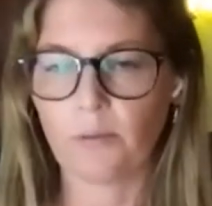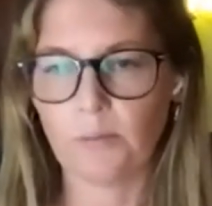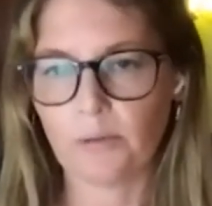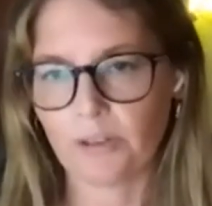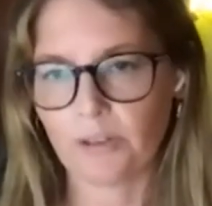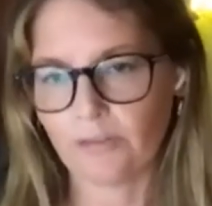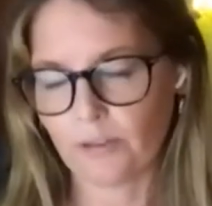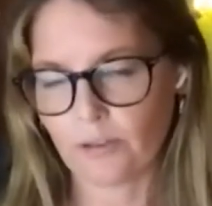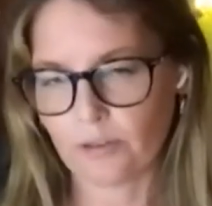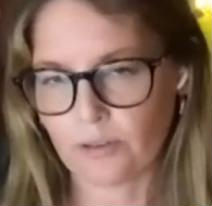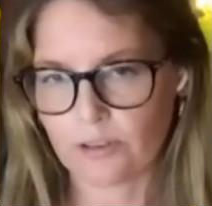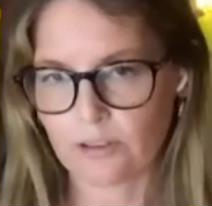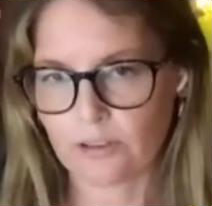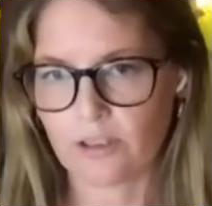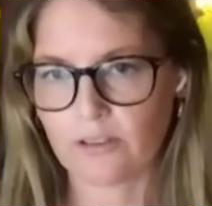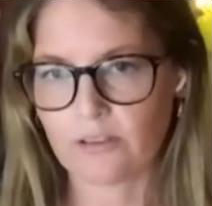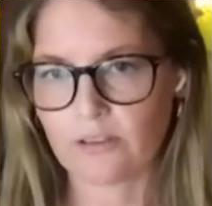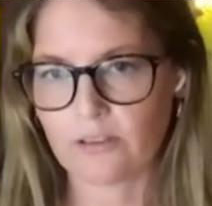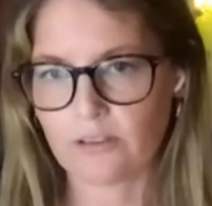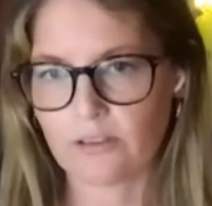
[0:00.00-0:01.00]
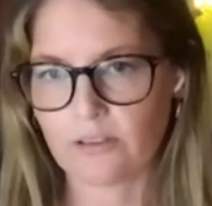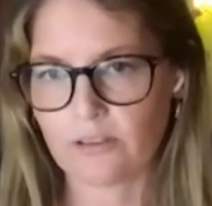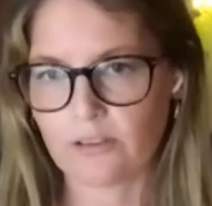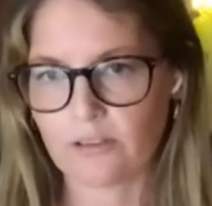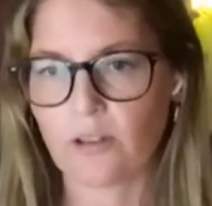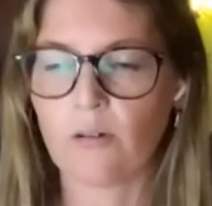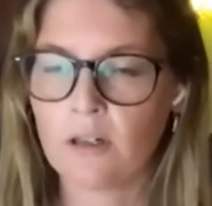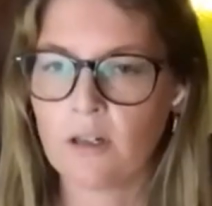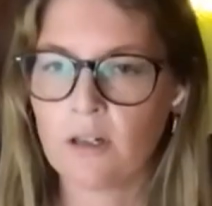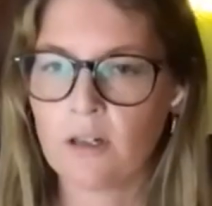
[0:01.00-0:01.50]
What do we want to
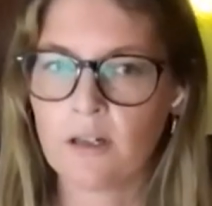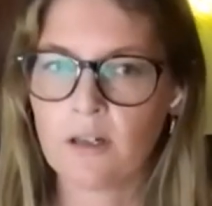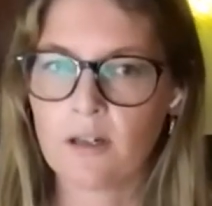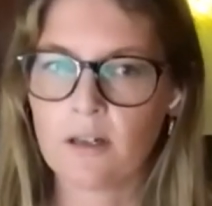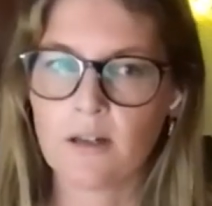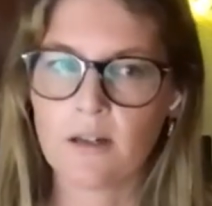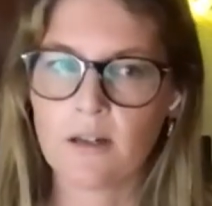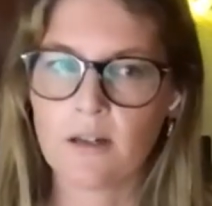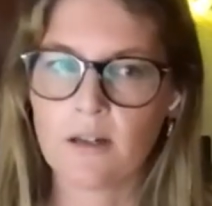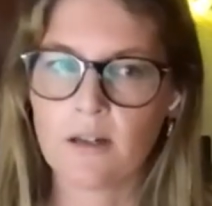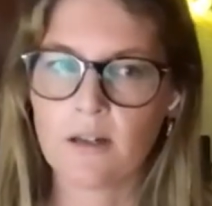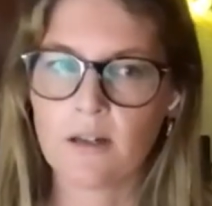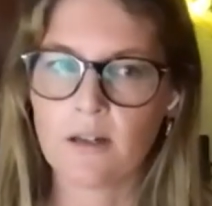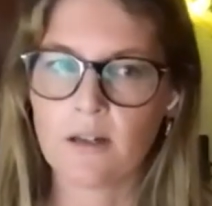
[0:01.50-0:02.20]
focus on? So